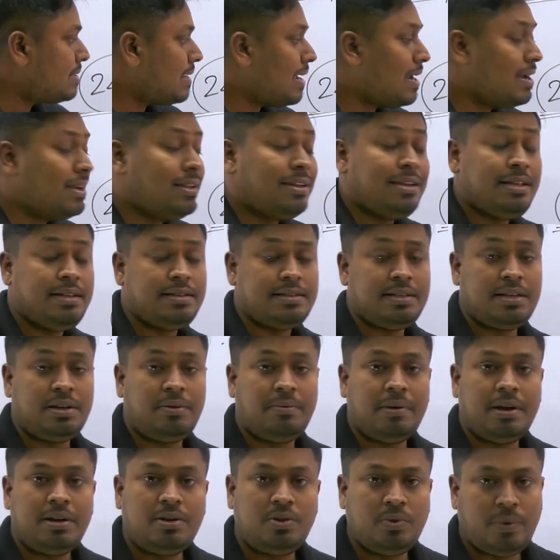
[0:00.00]
salary is
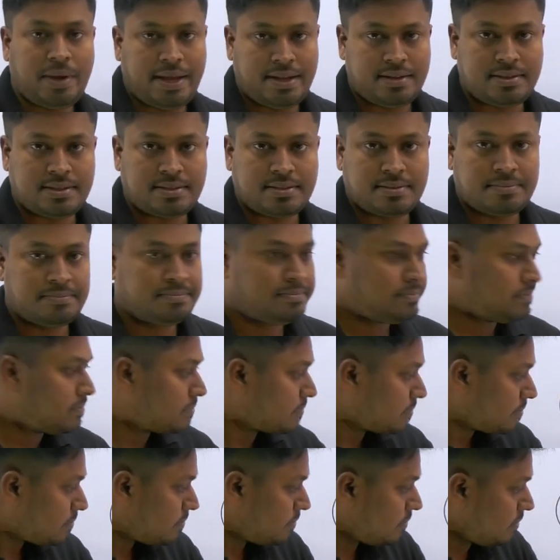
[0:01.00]
equal to X.
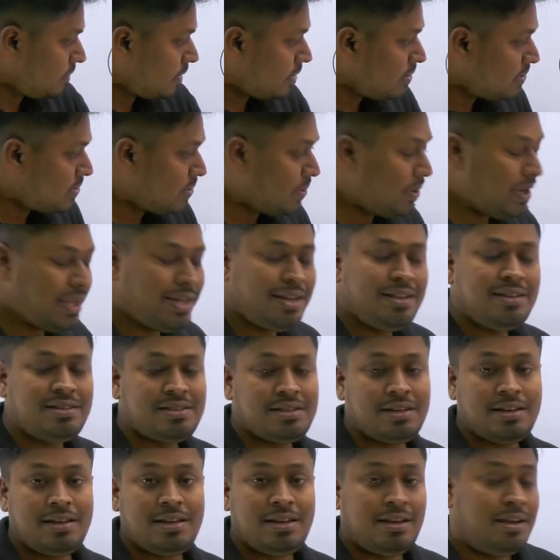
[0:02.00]
So
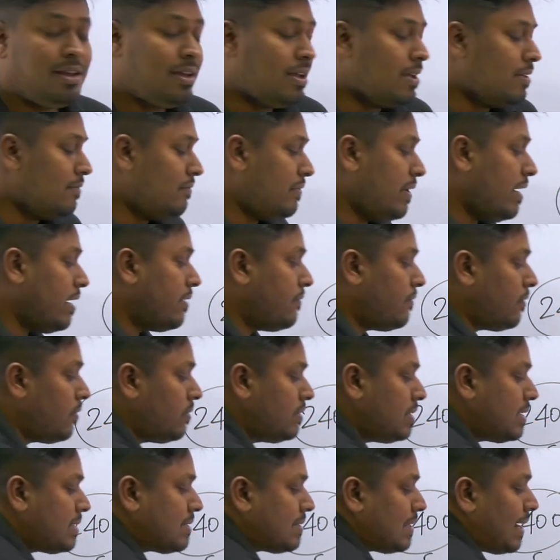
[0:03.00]
initially, we have
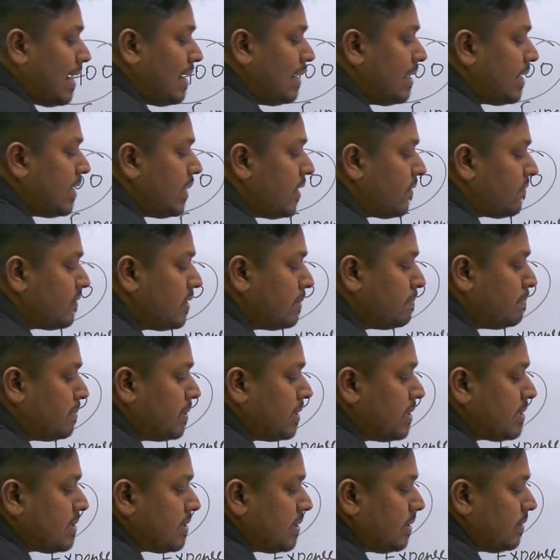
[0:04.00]
found the salary of the
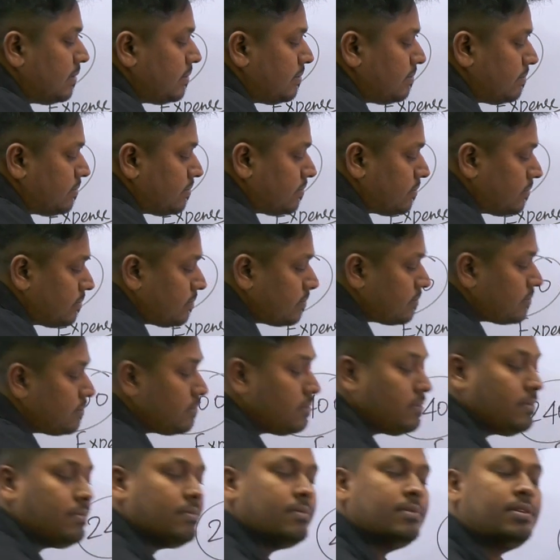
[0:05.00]
person
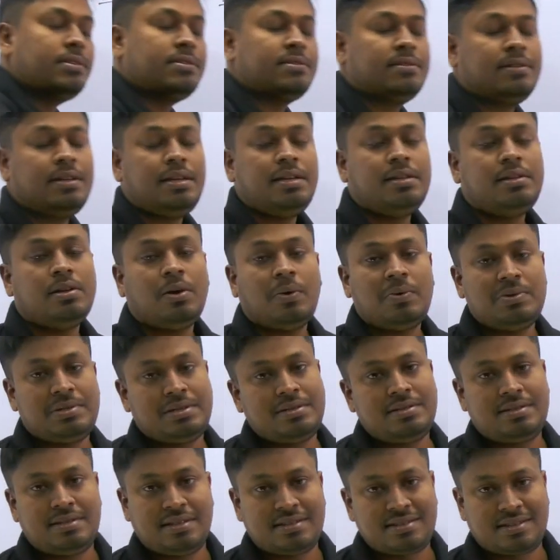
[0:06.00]
is
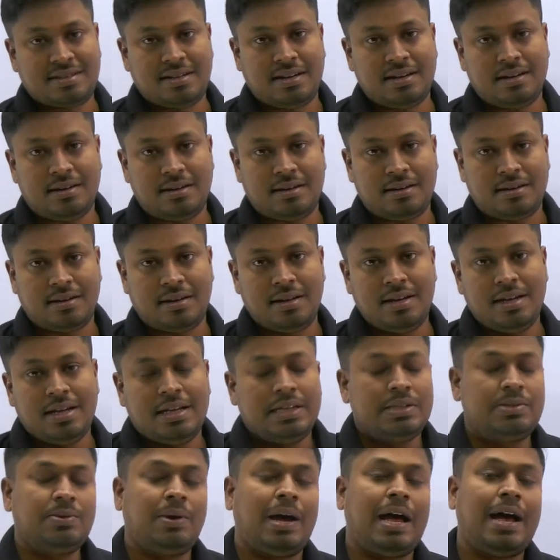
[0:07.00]
3,600.
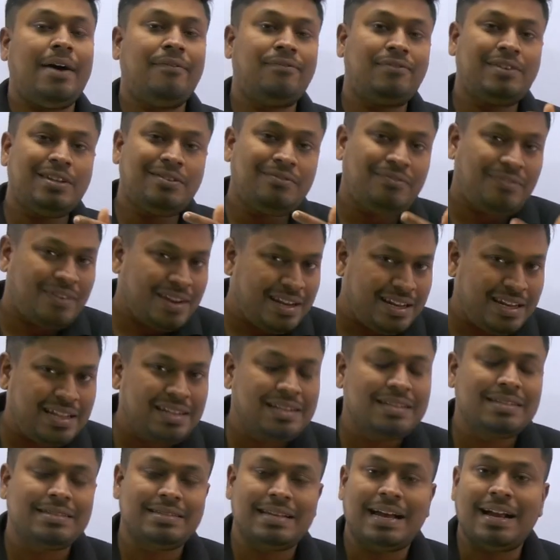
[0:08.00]
So after
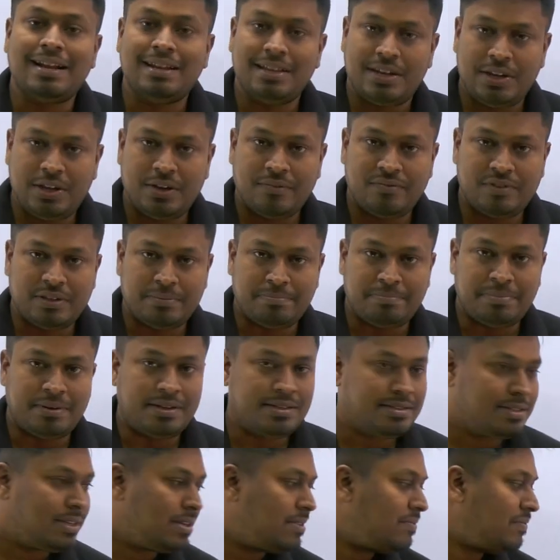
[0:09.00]
finding the salary of the
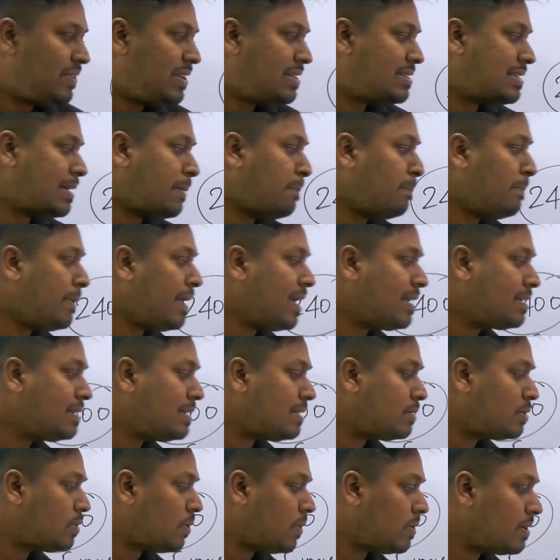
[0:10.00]
person, we subtract
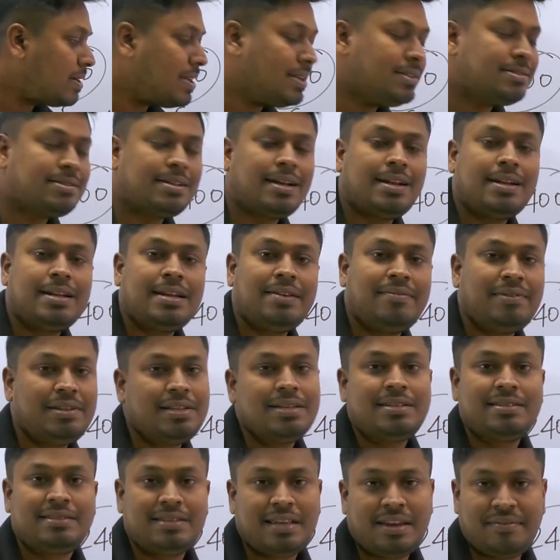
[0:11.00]
the total salary with
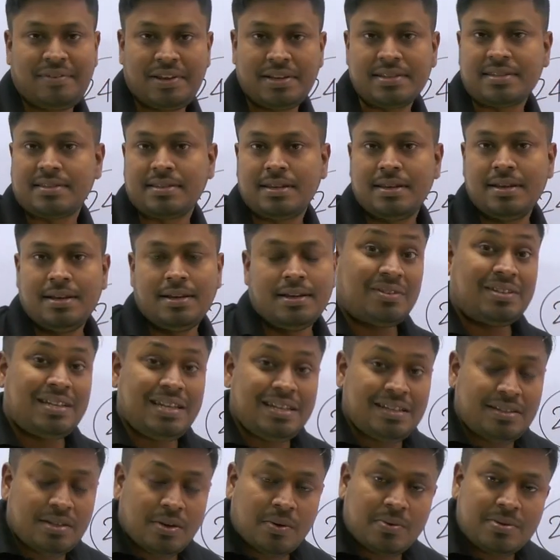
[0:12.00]
the savings.
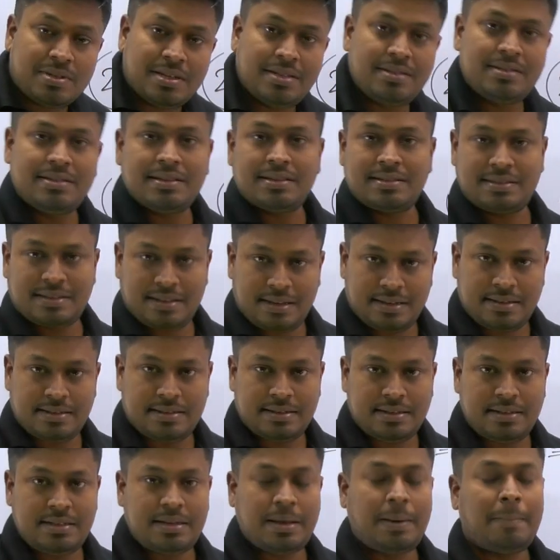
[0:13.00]

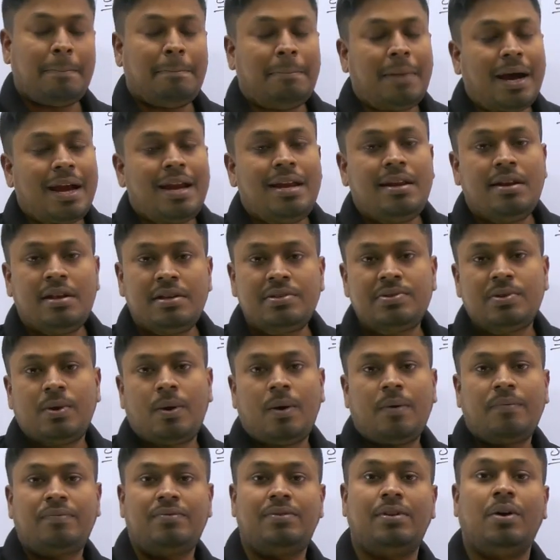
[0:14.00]
3,600 minus
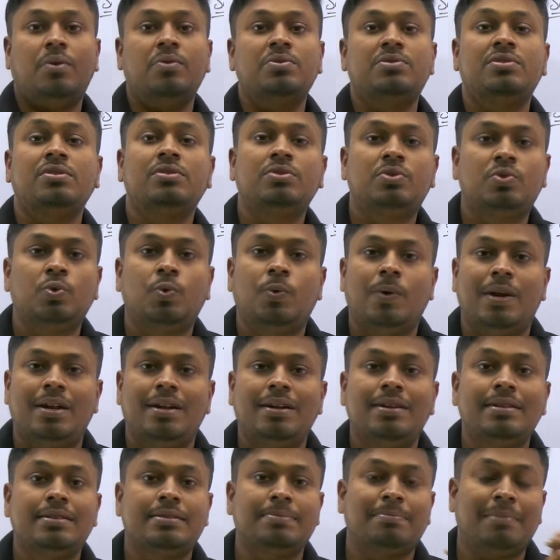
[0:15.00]
of
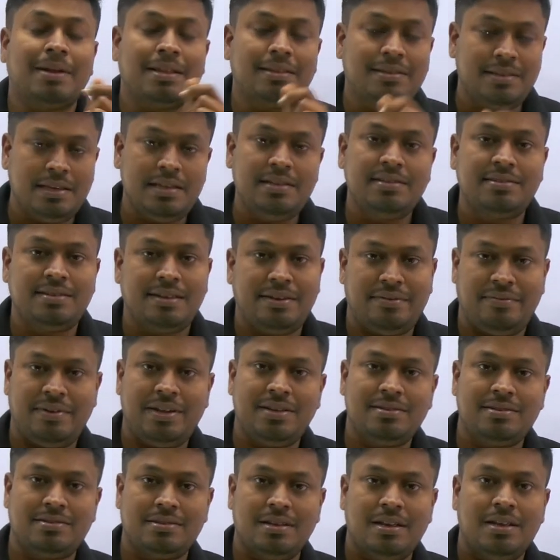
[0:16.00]
1,200 is monthly
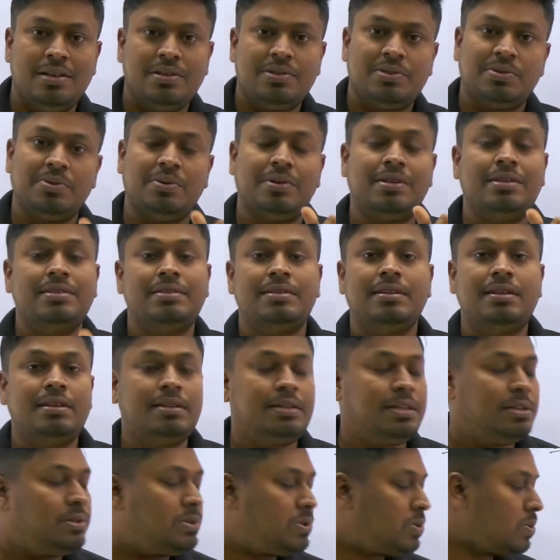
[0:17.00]
savings. So
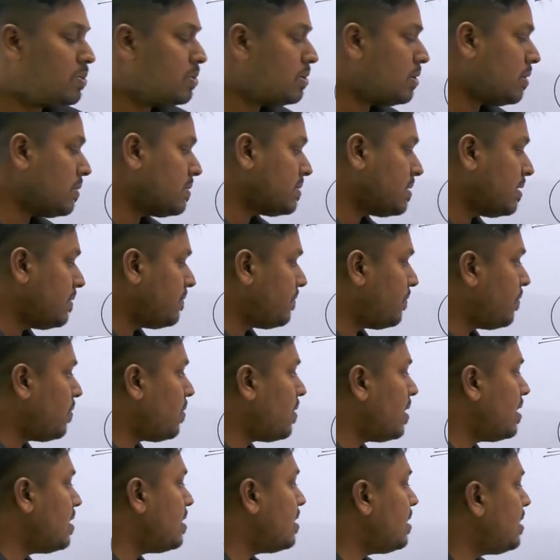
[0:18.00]
resultant
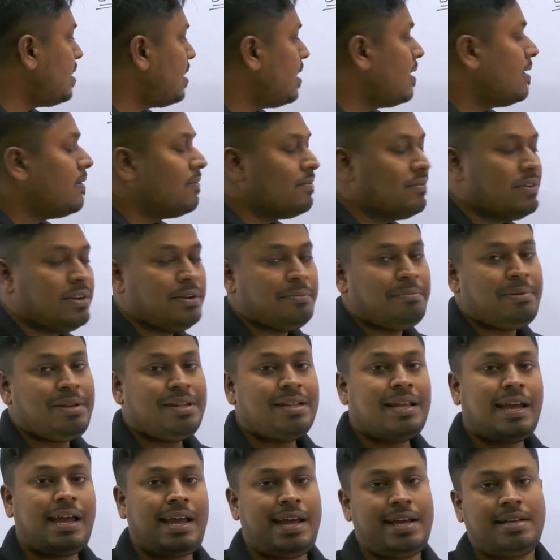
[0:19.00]
2,400 will be
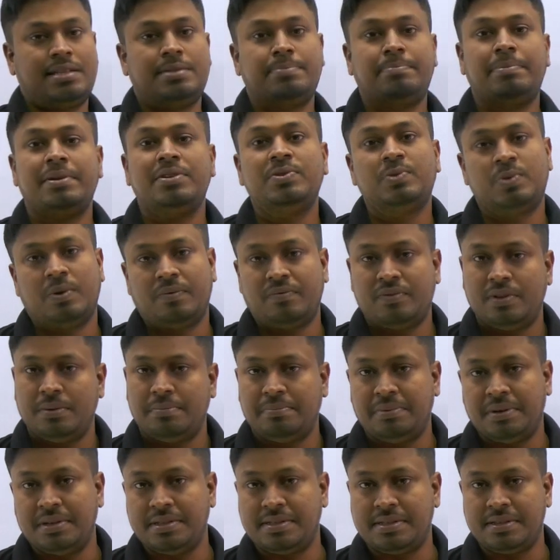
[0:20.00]
the expense of the
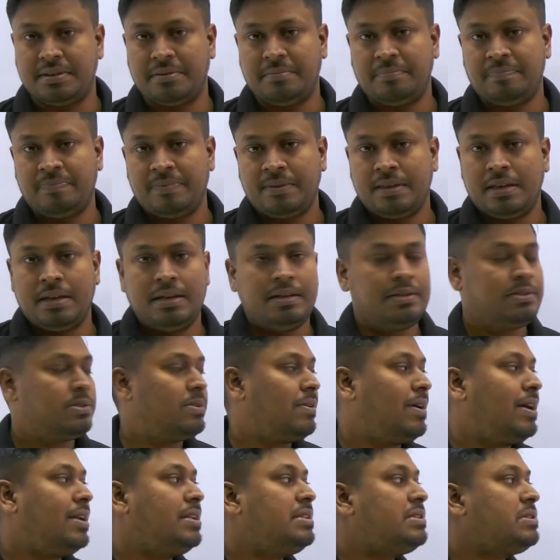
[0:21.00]
person.
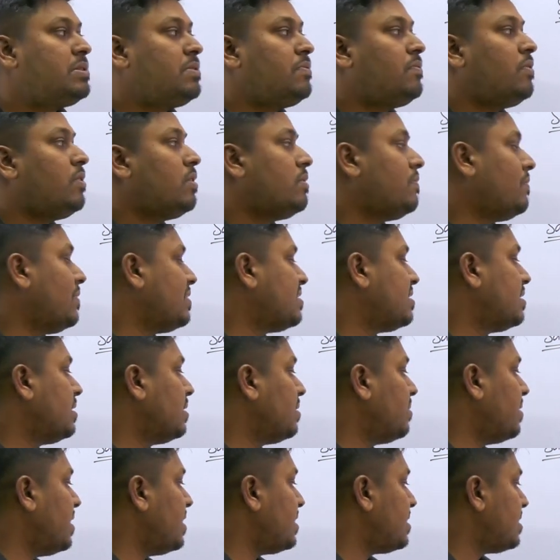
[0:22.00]
So answer for first
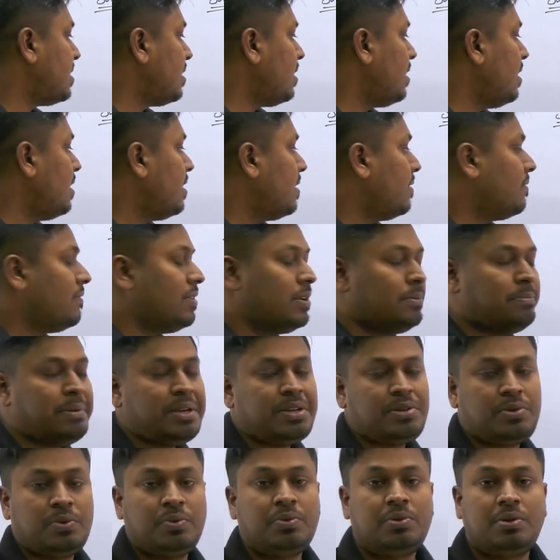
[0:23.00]
question will
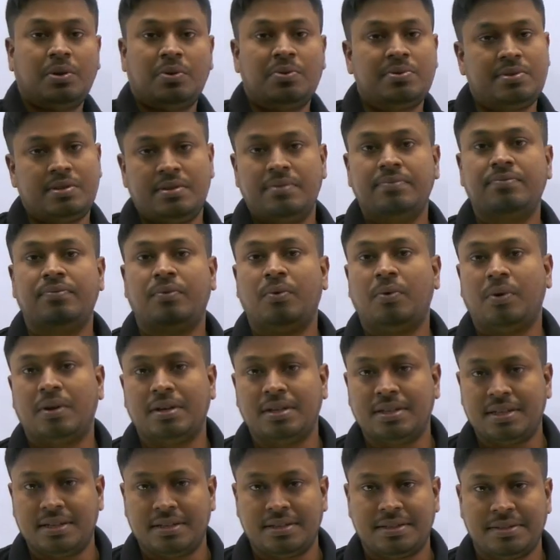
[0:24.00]
be
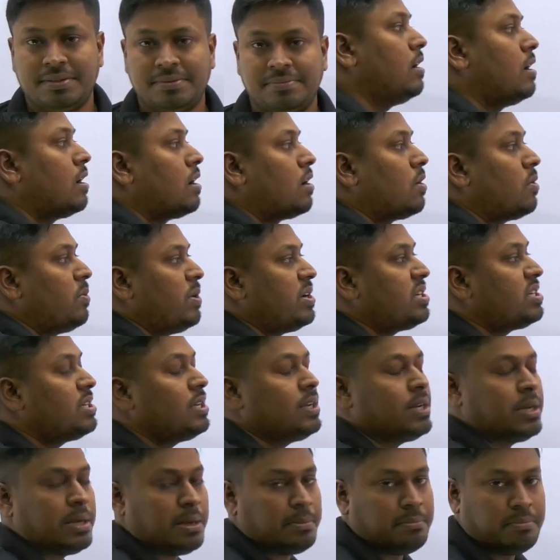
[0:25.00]
2,400.
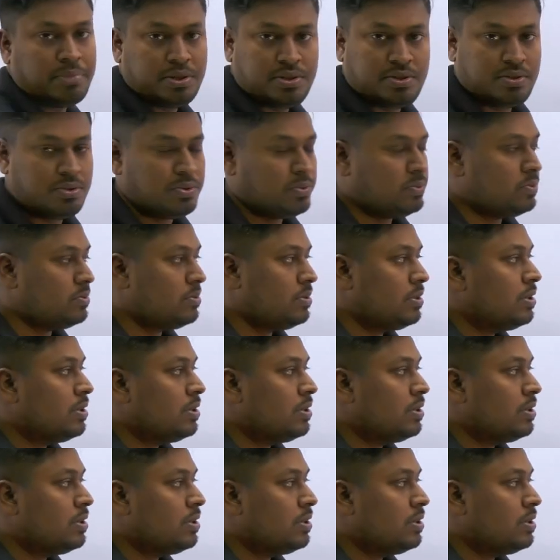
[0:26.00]
Question number two.